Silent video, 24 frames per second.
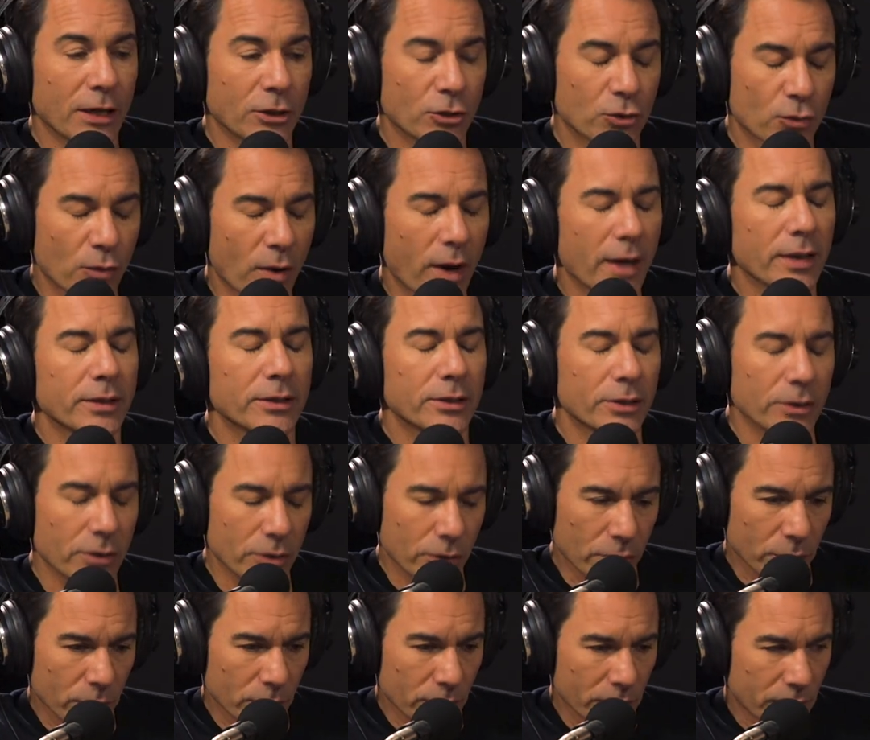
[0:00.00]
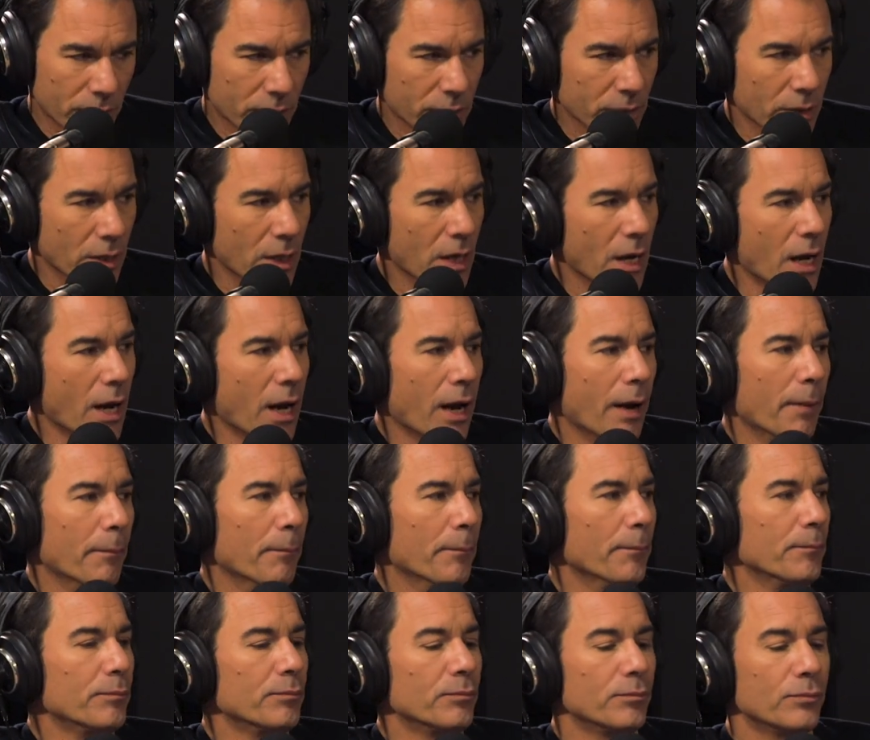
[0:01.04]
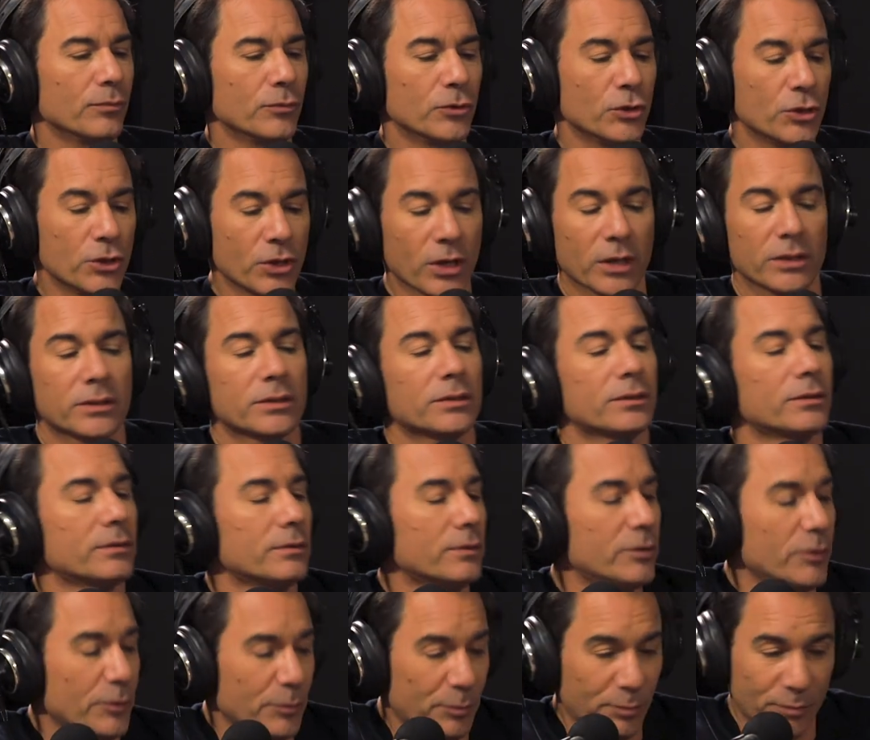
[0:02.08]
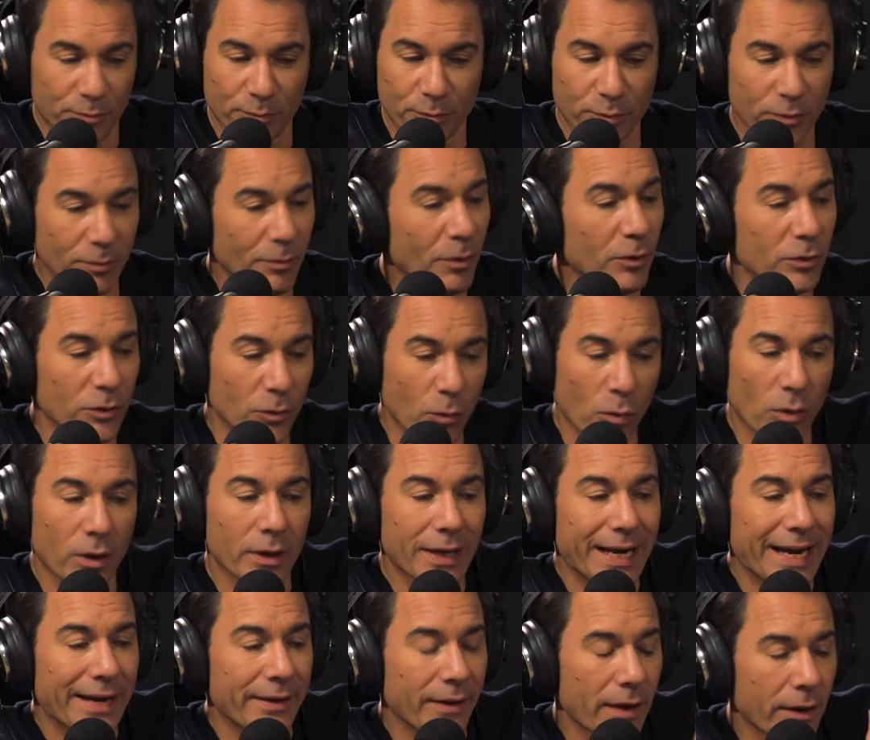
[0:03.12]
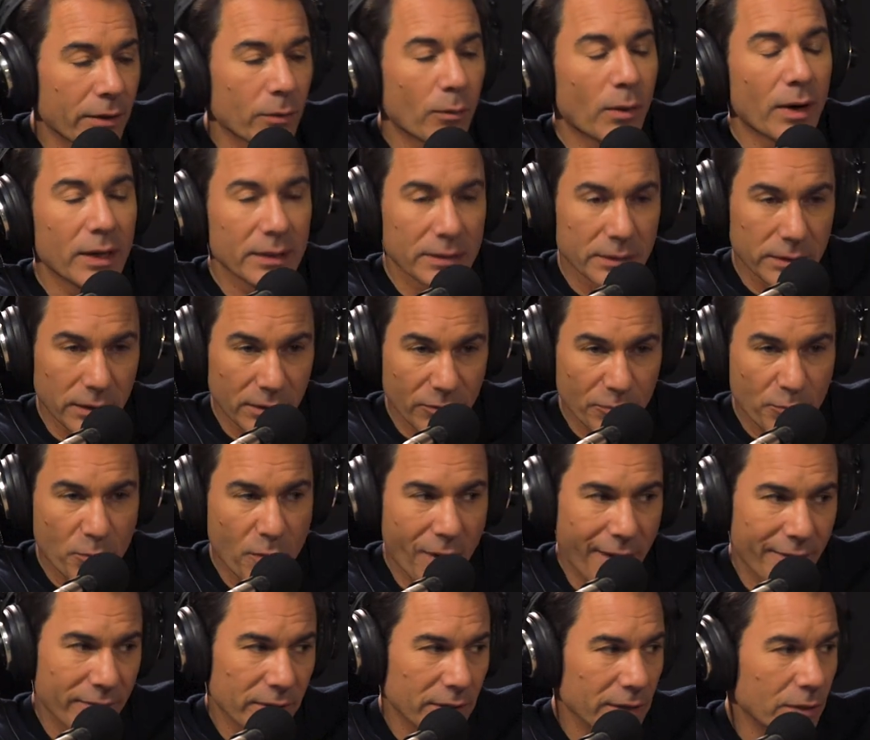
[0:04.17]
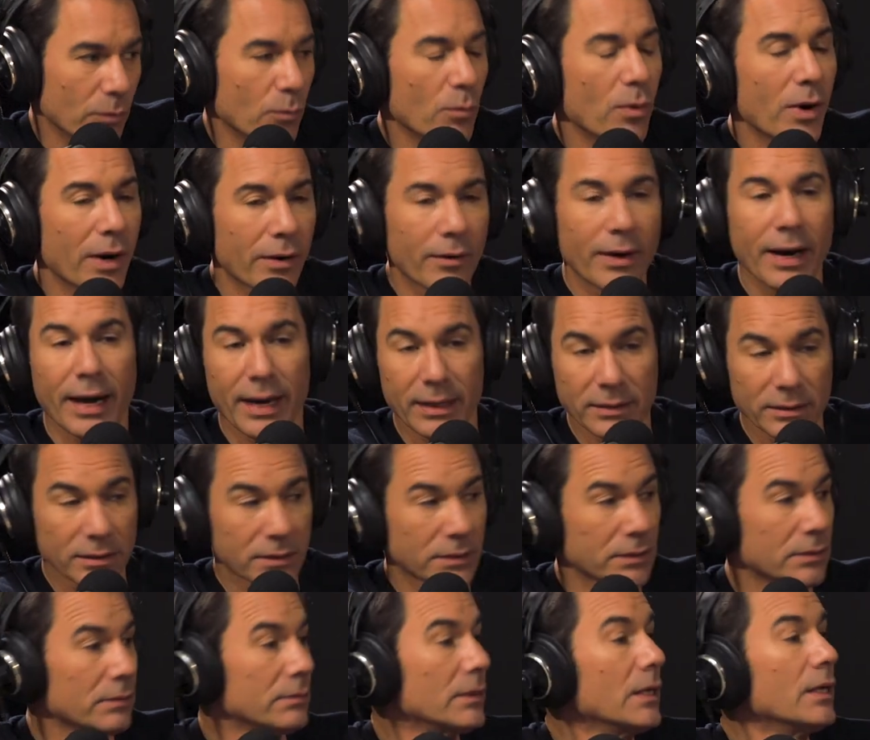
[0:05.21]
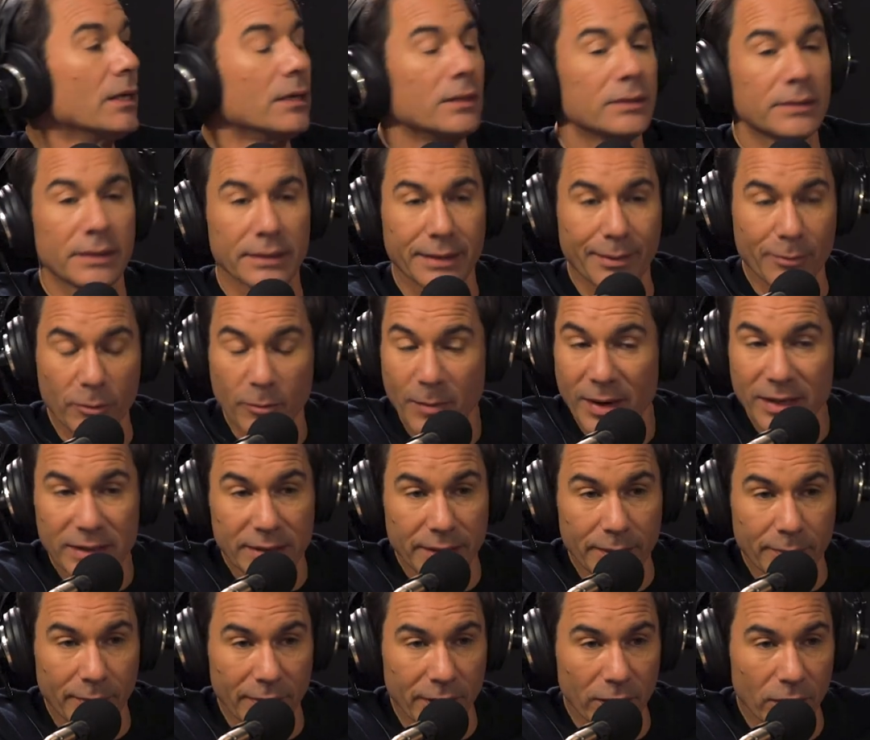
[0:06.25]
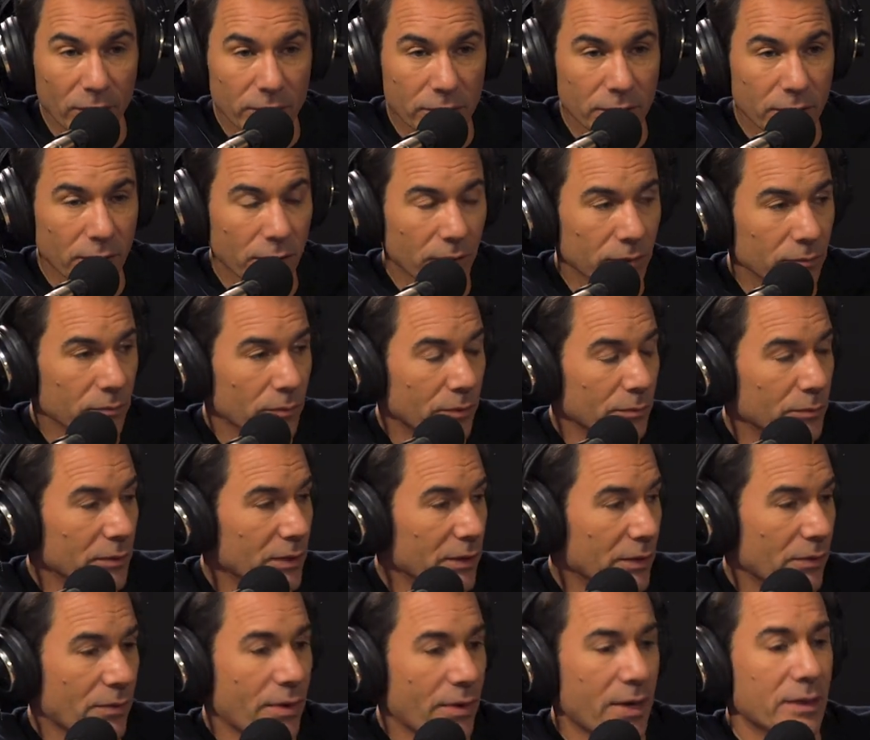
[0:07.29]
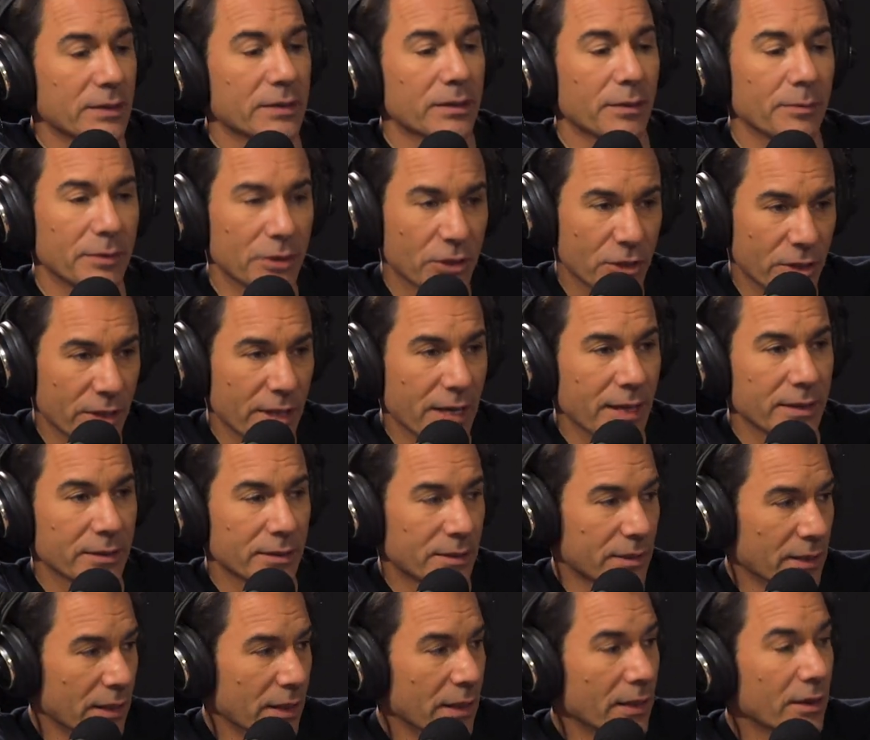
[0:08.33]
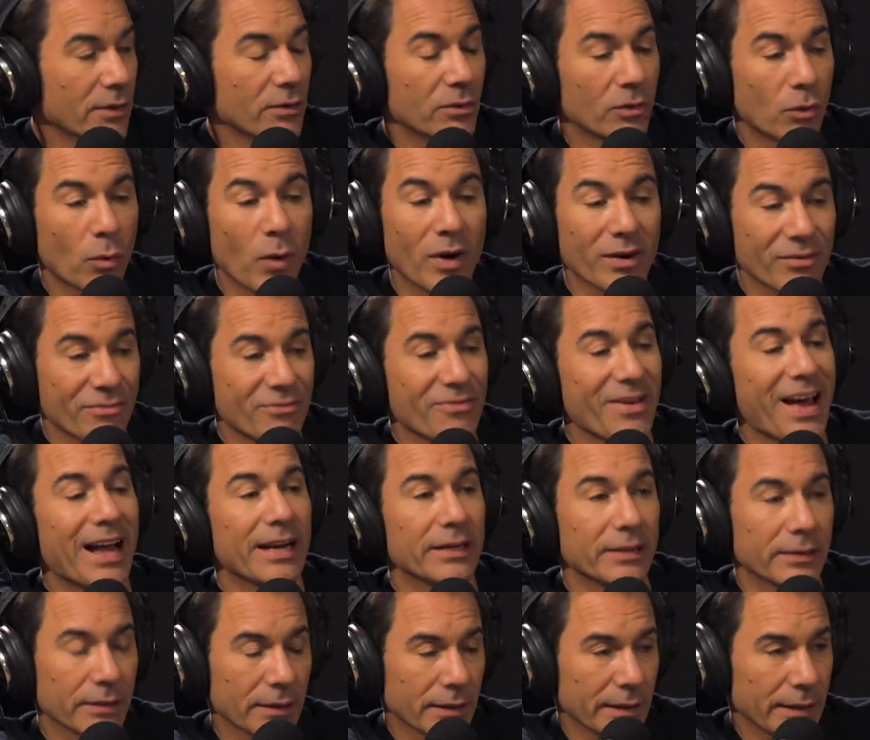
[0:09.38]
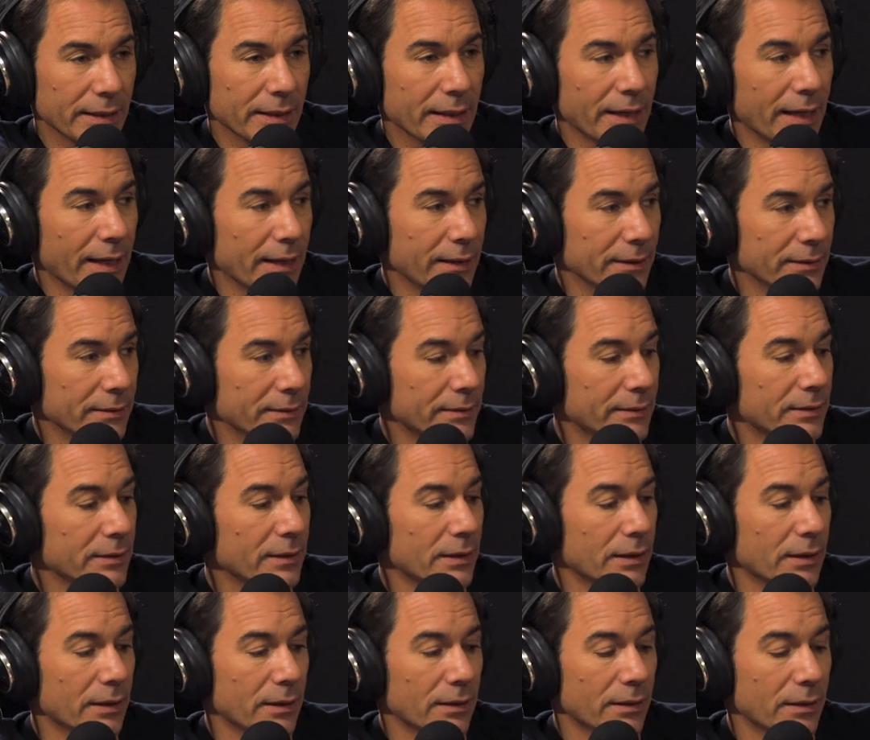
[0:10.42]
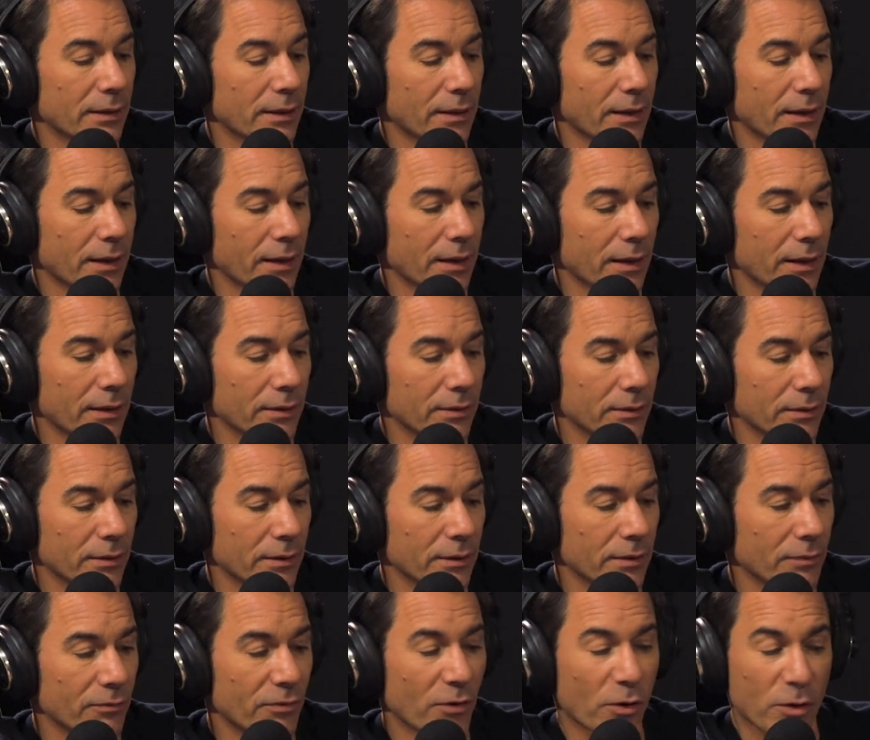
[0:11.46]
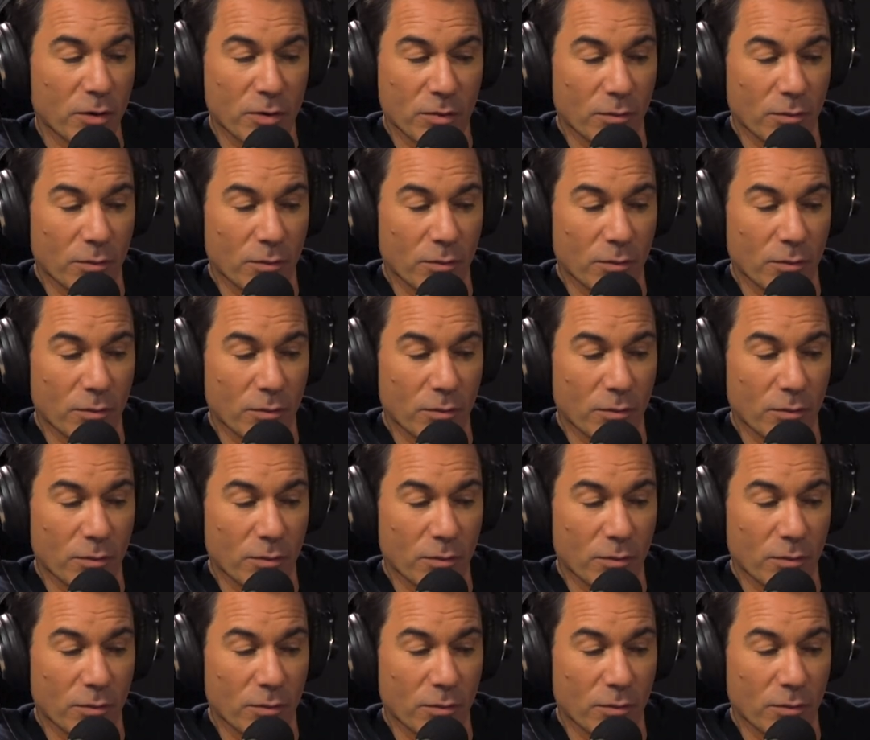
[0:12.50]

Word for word: I try to use um, just to promote the work and otherwise live privately. Whereas, say, Debra Messing, my co star on, *One Will and Grace, I mean, she has quite valiantly and, uh, and in a very